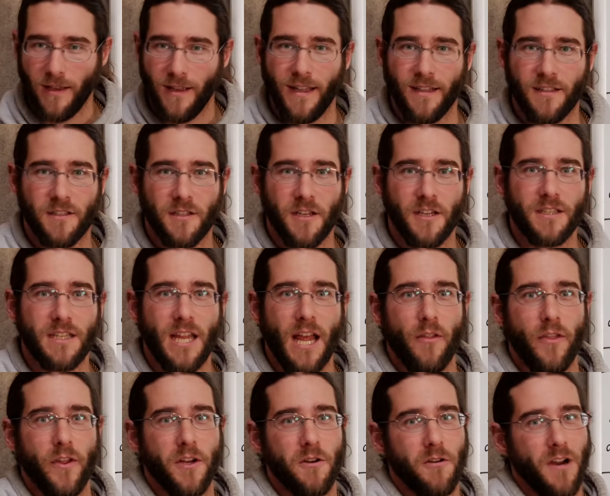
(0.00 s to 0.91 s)
it's just how
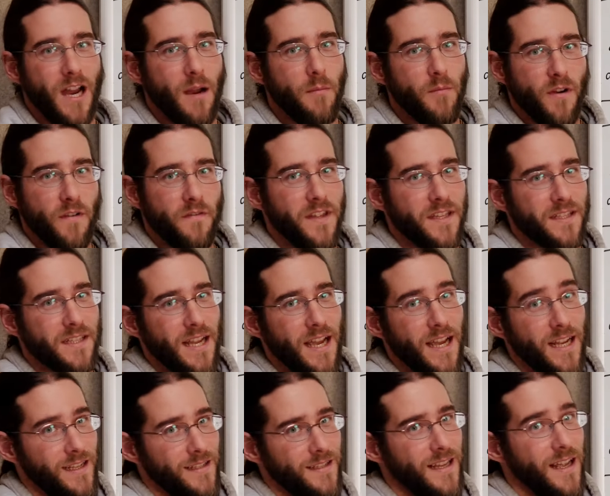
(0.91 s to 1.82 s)
the grammar of this
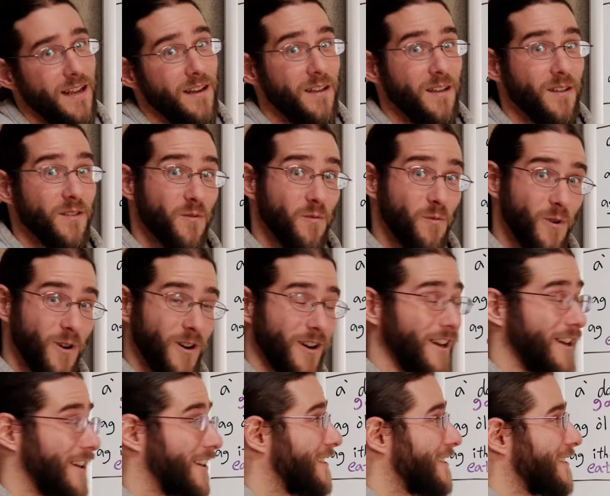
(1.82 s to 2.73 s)
kind of sentence
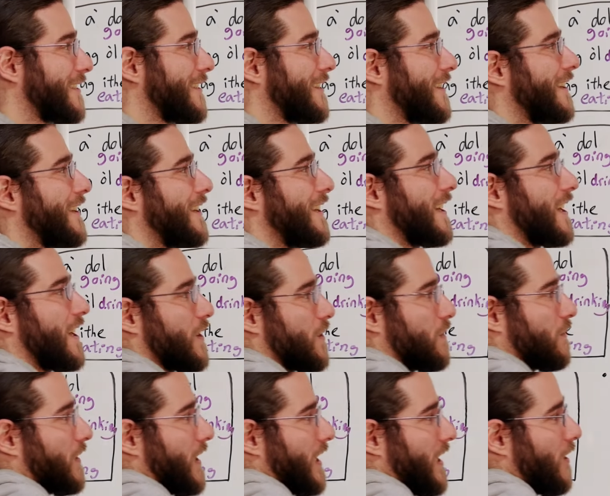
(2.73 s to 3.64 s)
works.
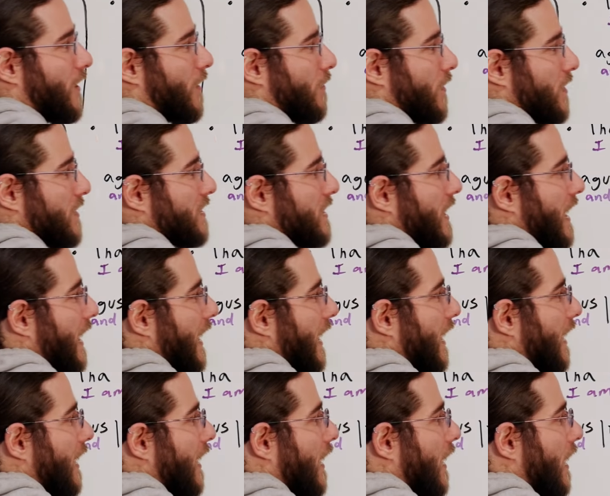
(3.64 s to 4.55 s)
Because here we're
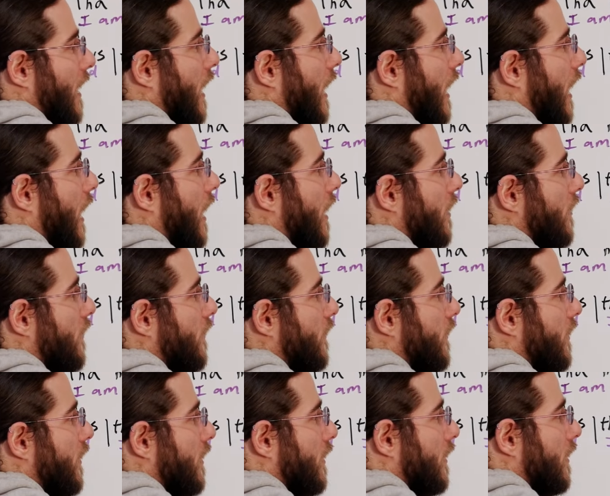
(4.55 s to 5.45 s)
saying
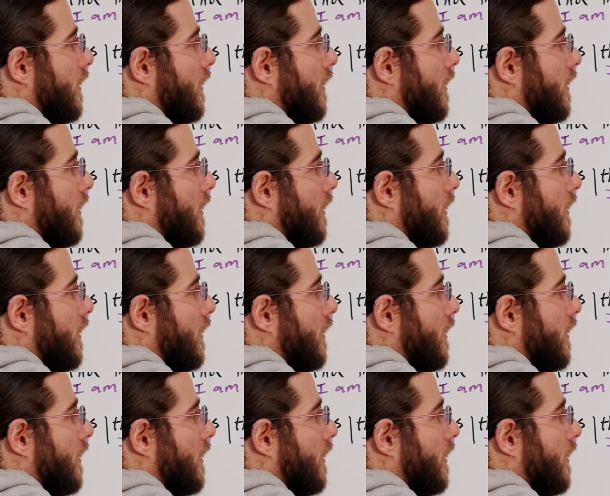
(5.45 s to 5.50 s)
of